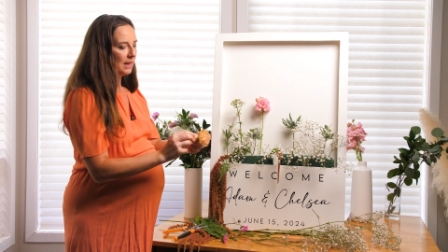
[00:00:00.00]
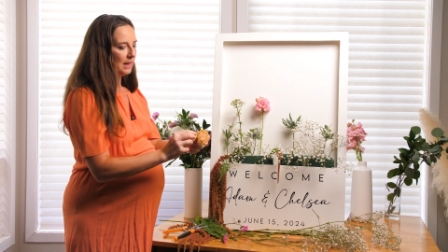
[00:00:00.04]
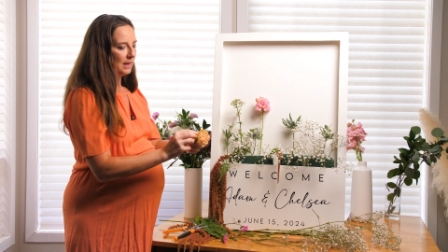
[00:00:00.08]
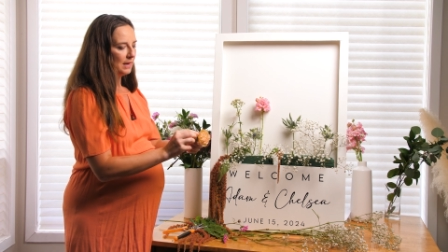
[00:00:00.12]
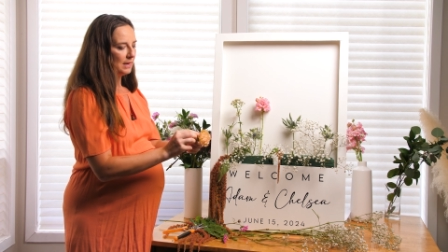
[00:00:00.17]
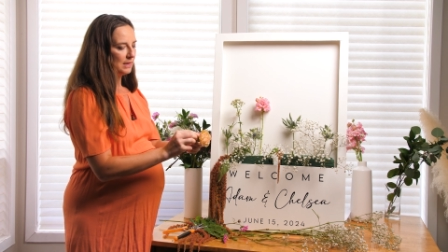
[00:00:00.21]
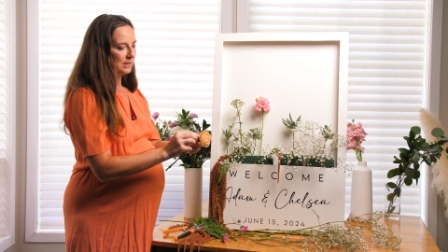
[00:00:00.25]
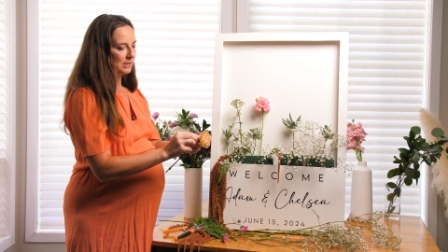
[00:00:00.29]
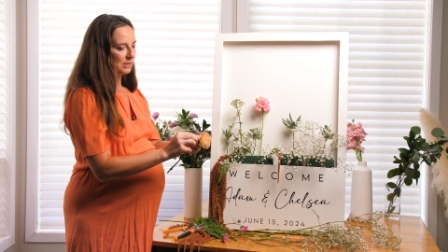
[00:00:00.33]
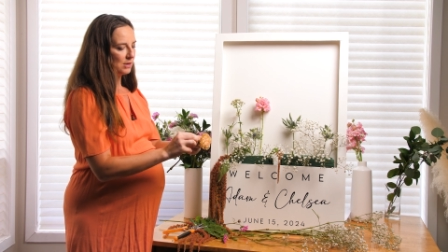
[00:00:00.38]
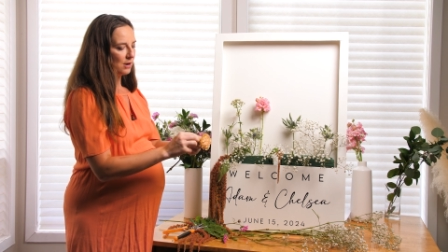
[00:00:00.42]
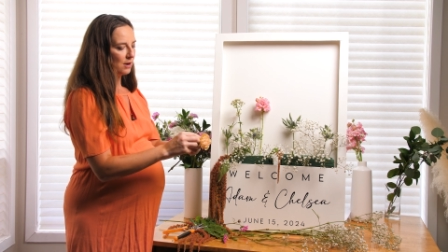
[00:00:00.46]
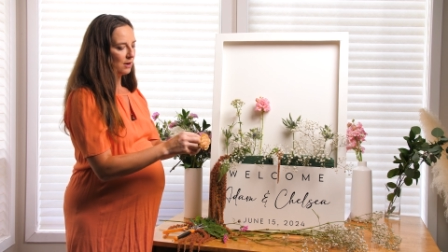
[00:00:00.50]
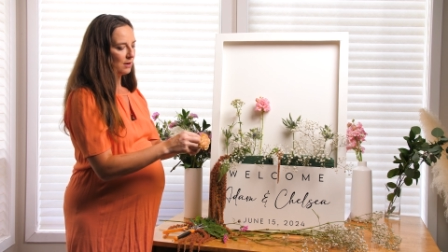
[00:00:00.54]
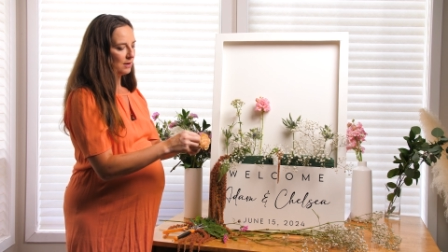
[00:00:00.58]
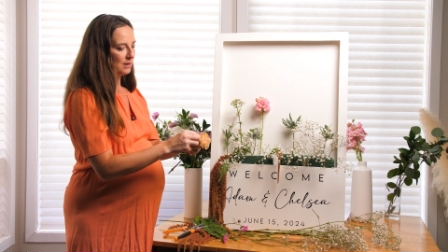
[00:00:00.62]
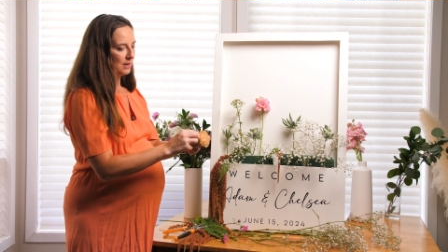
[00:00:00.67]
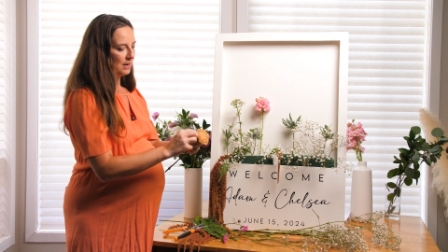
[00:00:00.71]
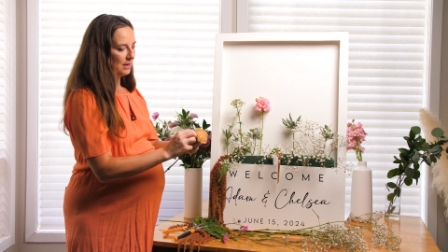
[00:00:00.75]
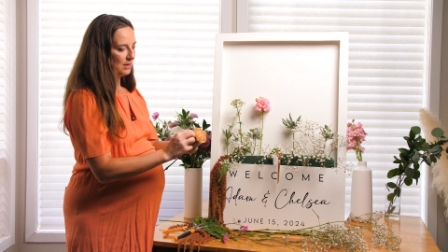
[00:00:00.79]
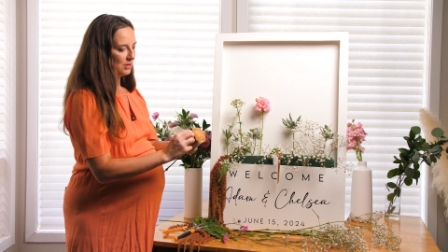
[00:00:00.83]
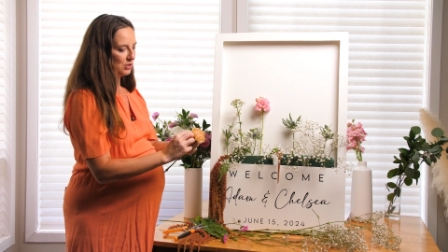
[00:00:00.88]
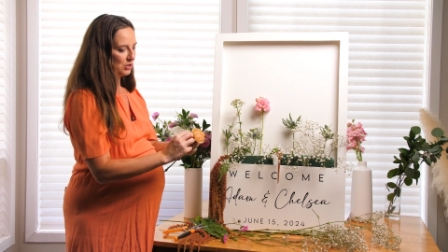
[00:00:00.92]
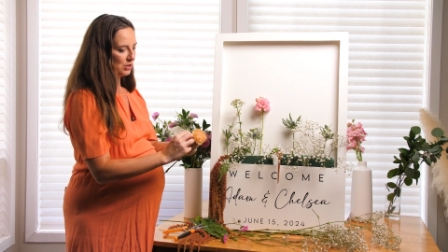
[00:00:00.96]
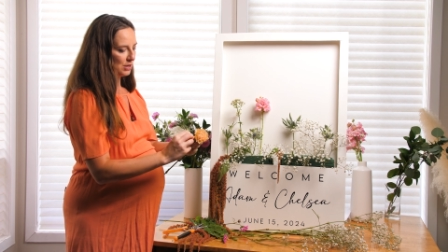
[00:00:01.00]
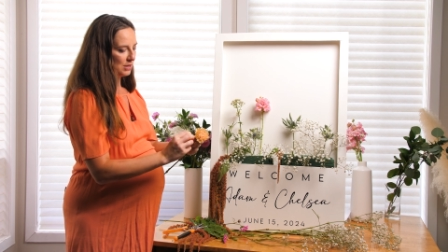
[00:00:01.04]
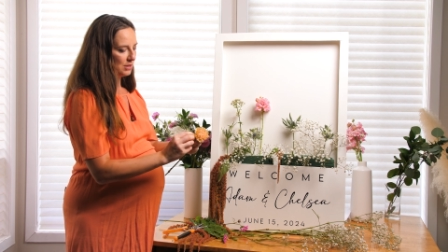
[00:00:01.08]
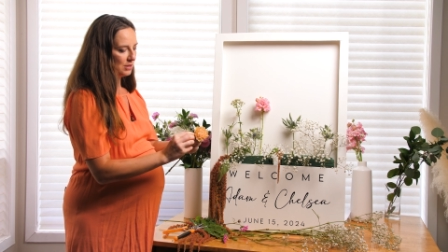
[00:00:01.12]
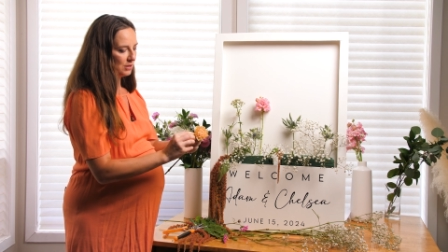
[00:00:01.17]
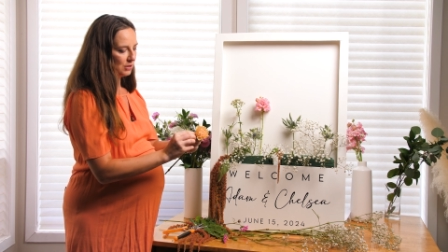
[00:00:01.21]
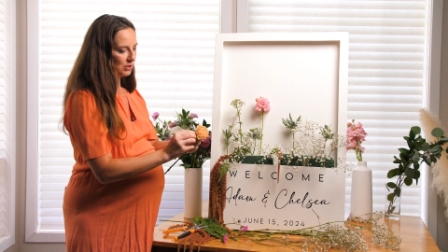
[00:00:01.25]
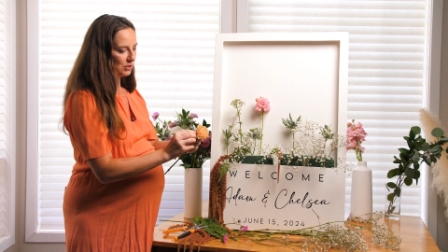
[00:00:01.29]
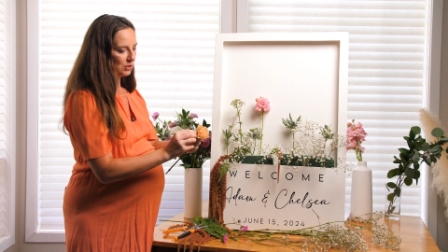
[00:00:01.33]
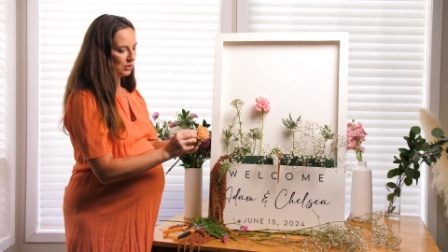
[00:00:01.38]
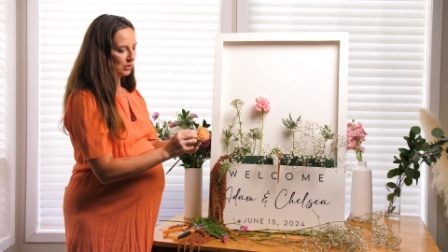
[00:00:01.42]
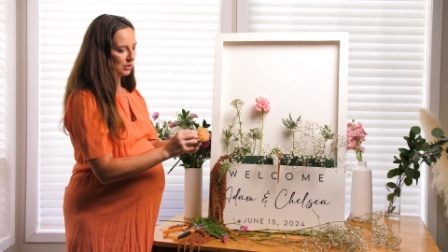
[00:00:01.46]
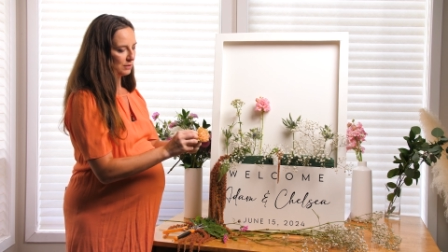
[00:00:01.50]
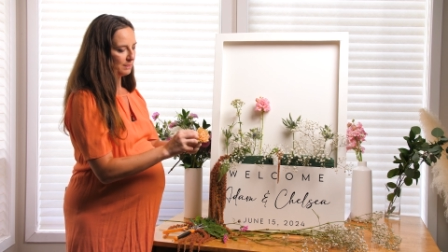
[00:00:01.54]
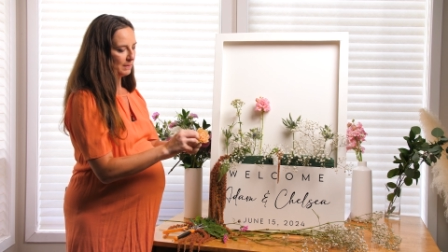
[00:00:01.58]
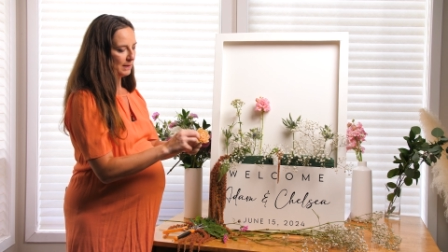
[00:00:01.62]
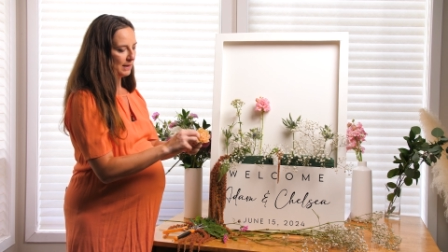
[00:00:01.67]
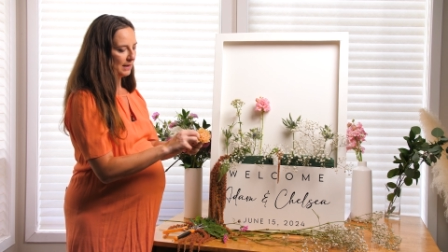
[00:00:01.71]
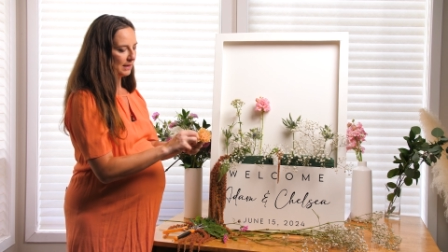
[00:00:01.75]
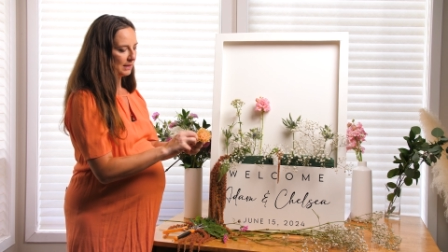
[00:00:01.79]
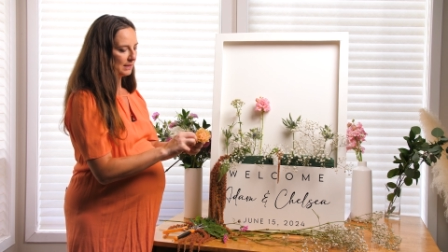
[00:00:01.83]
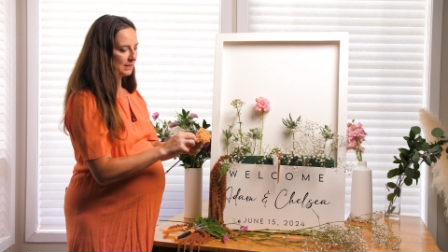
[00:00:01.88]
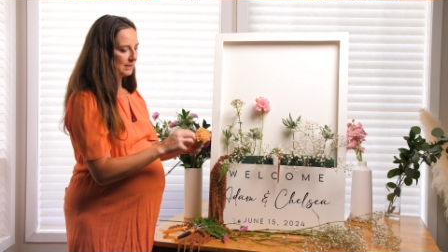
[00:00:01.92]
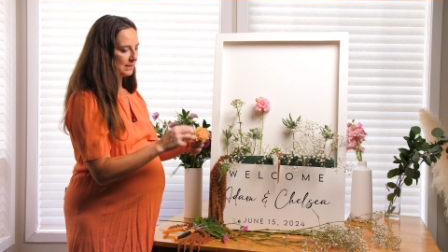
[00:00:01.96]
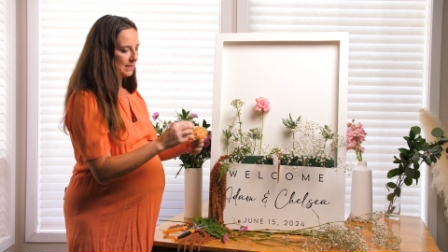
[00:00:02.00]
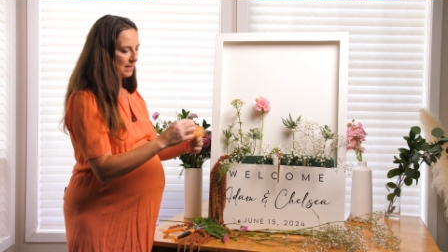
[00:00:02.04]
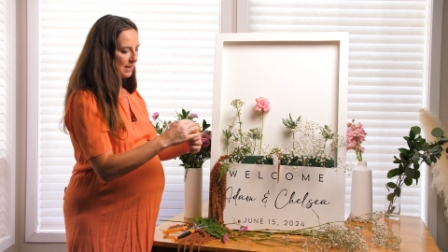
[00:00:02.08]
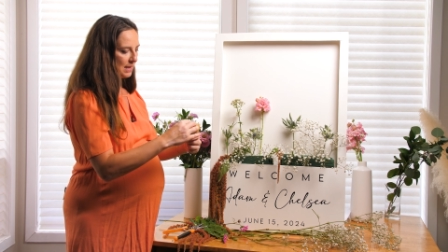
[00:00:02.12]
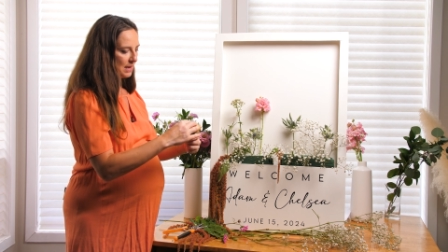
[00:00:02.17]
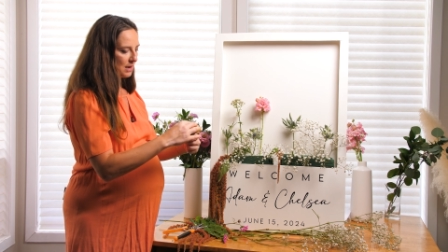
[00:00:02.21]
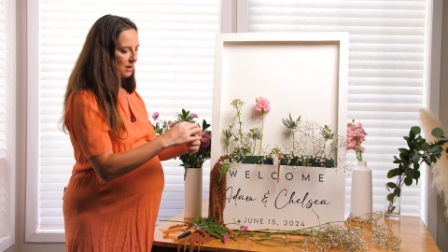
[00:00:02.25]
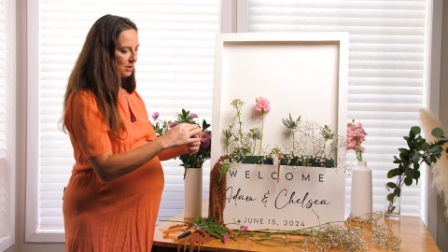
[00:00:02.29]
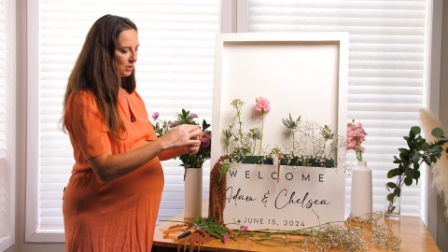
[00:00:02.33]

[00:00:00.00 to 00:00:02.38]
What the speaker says: is carnations, just because they